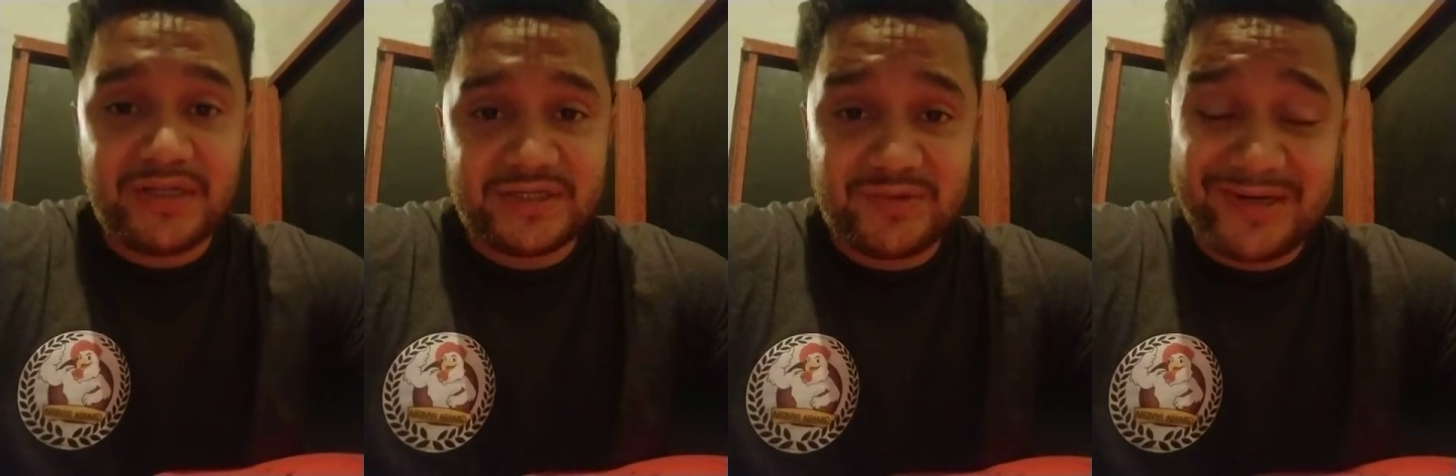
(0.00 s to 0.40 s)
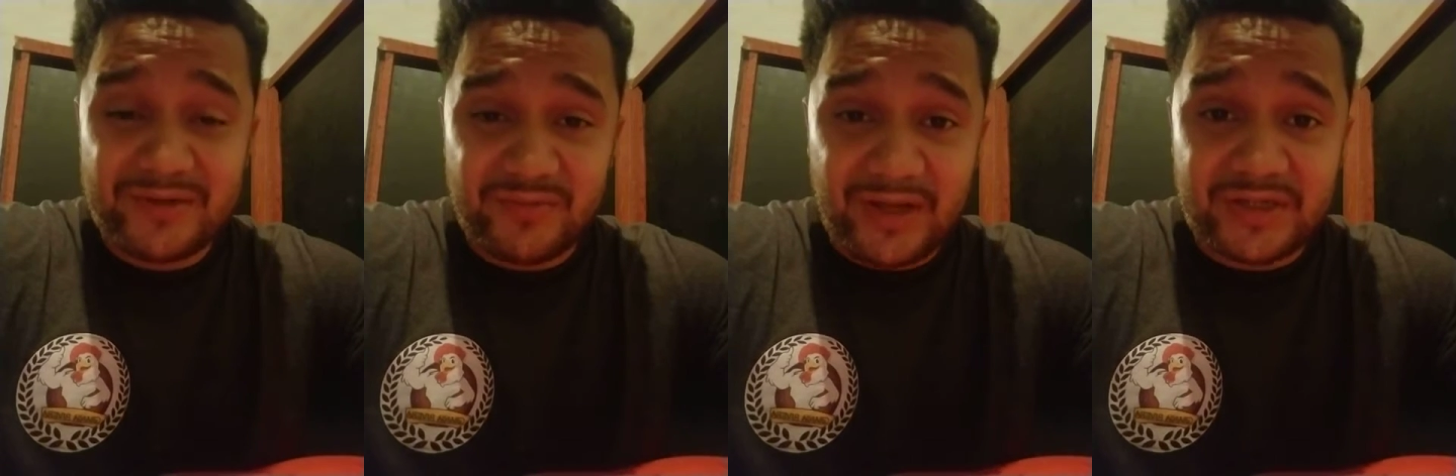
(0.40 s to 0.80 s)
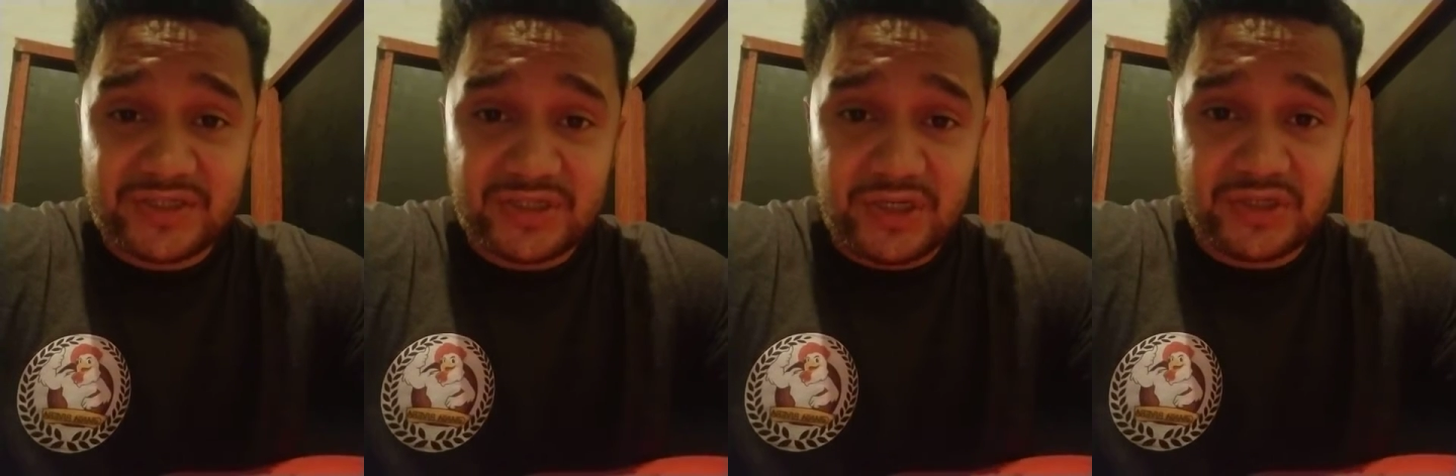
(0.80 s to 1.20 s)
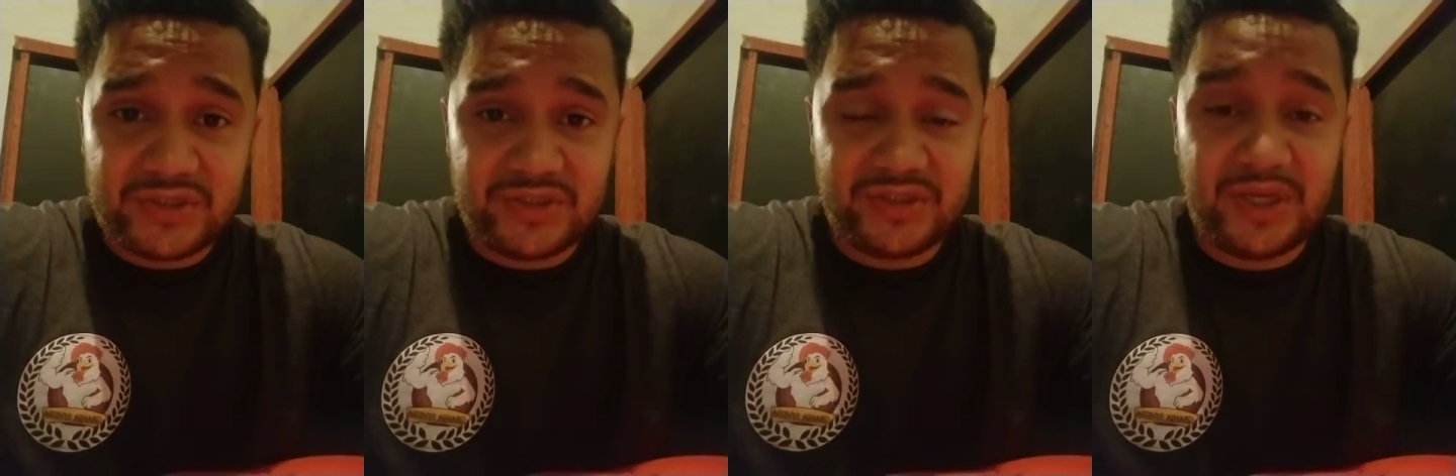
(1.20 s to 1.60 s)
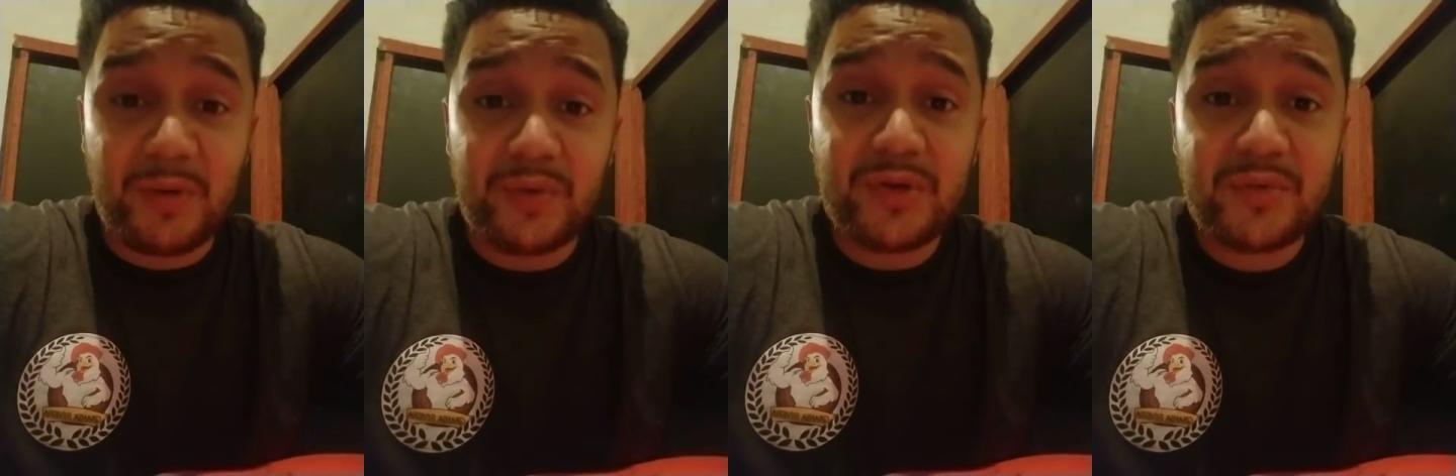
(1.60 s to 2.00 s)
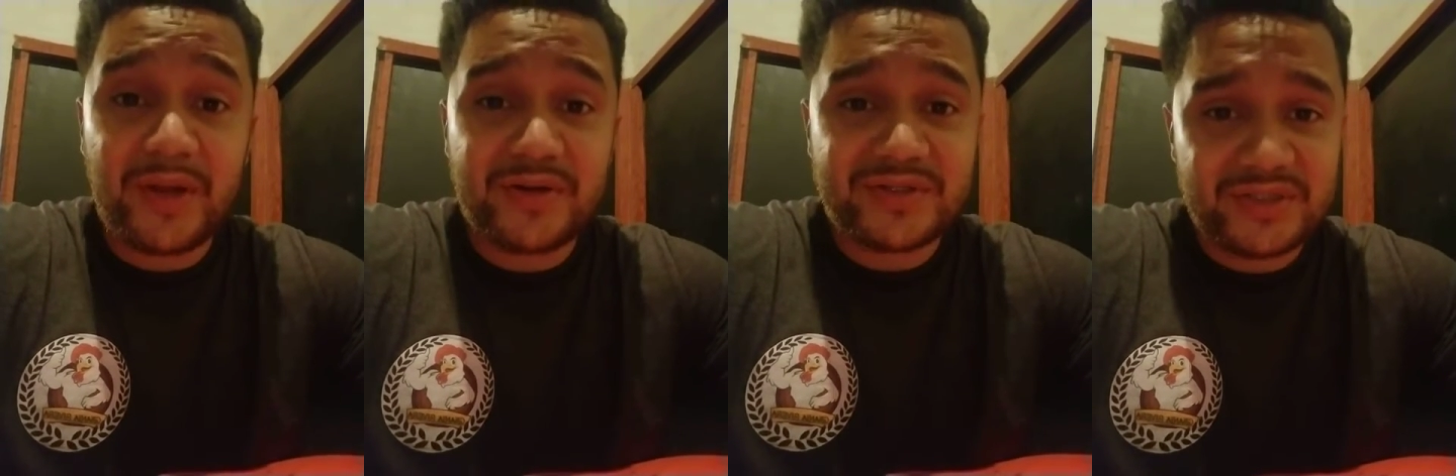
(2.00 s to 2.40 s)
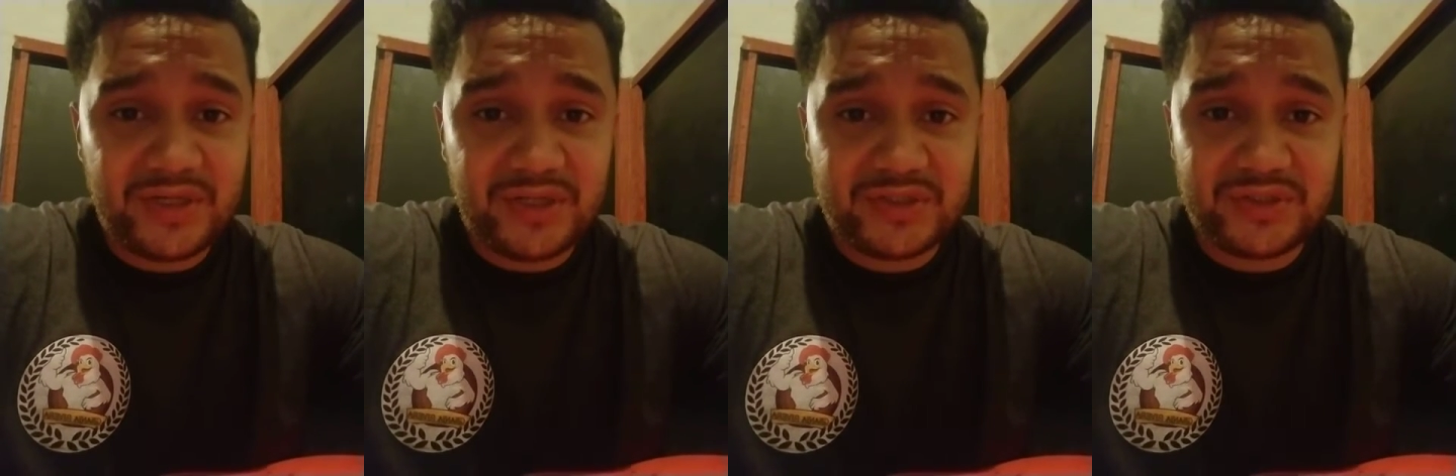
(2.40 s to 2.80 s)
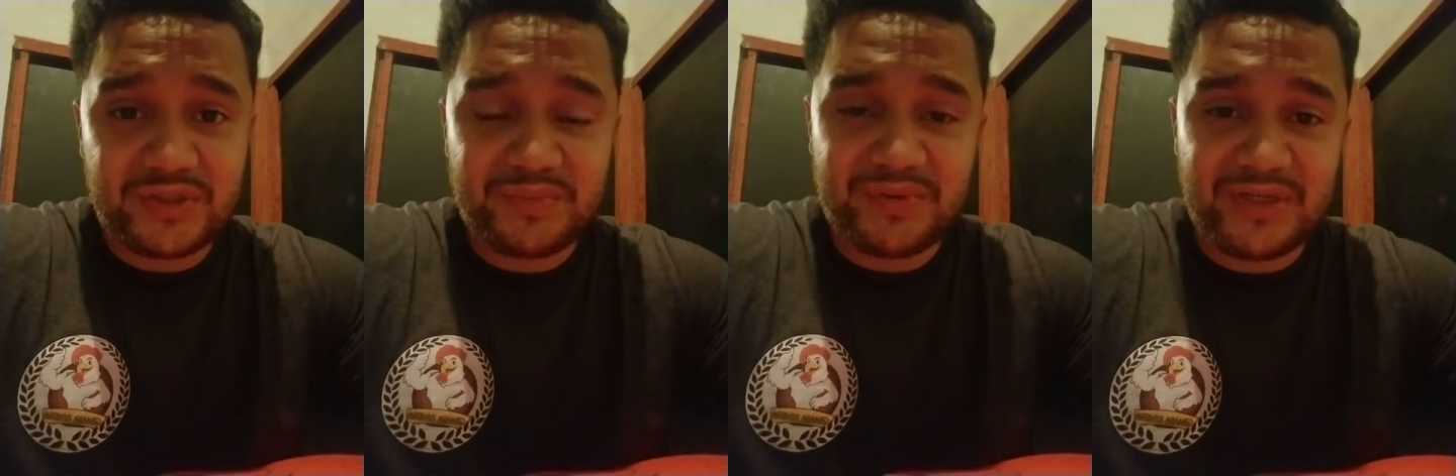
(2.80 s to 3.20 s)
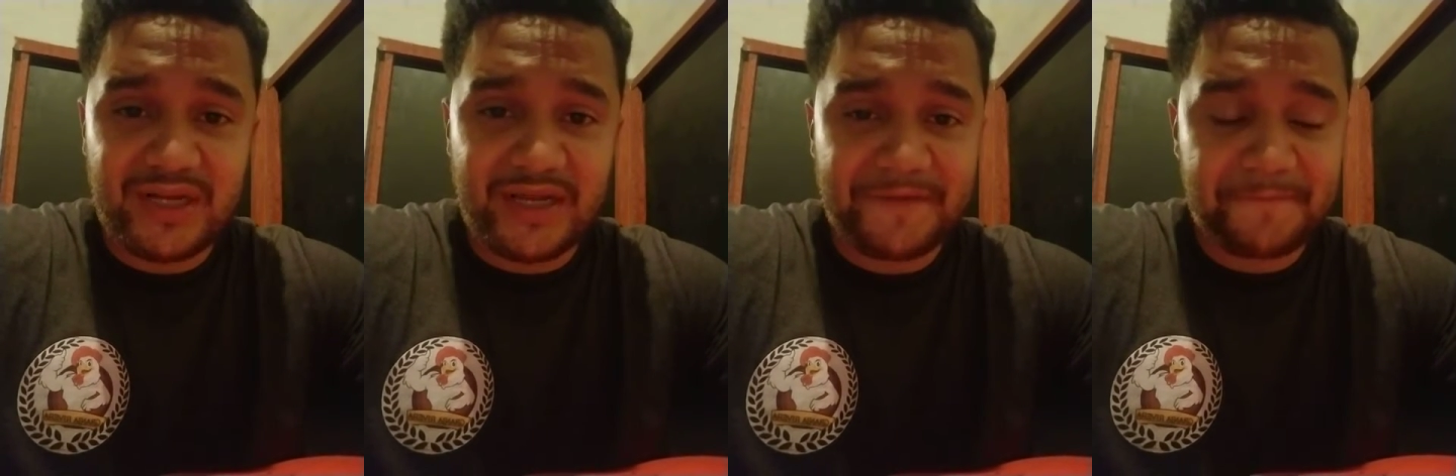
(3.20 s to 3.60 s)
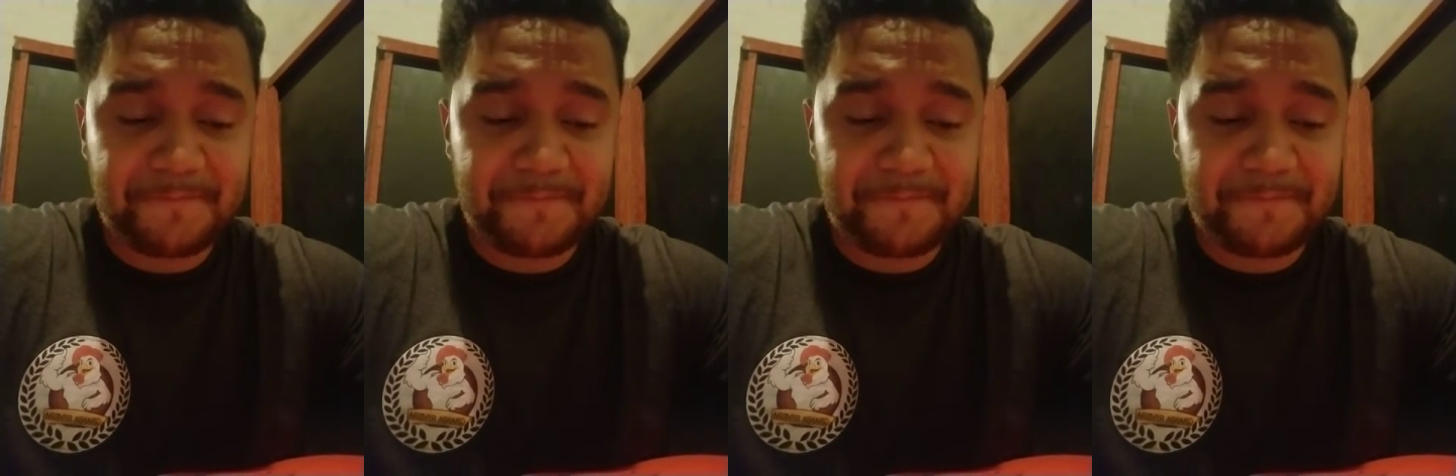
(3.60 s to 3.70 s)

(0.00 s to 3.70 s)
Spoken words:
It's writing songs, and when you write a songs, you put like,